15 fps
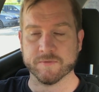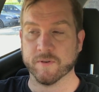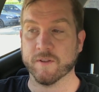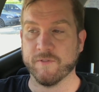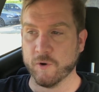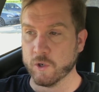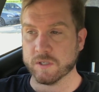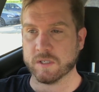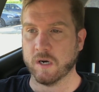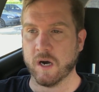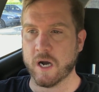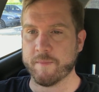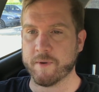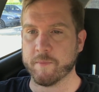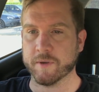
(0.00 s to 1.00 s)
For the first
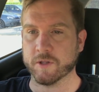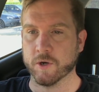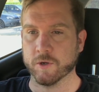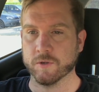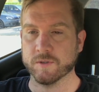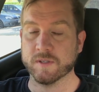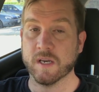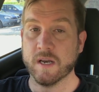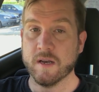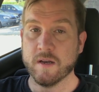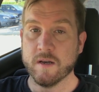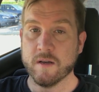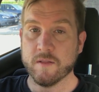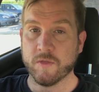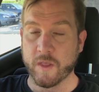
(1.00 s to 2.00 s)
time at McDonald's,
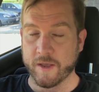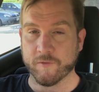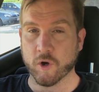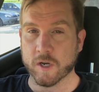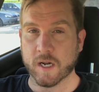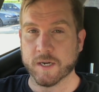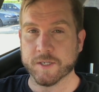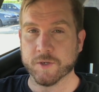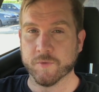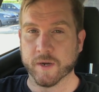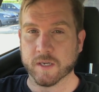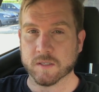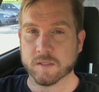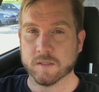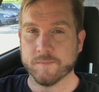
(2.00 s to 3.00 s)
they've got onion
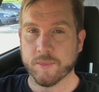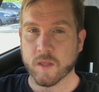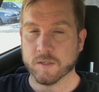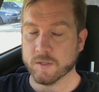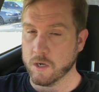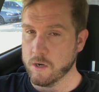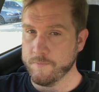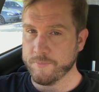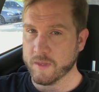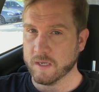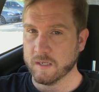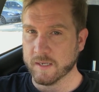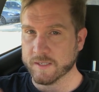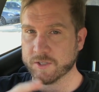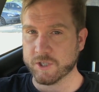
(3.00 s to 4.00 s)
rings. So
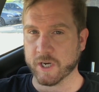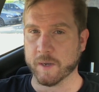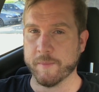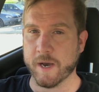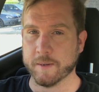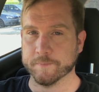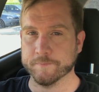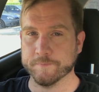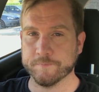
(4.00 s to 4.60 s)
let's check them out.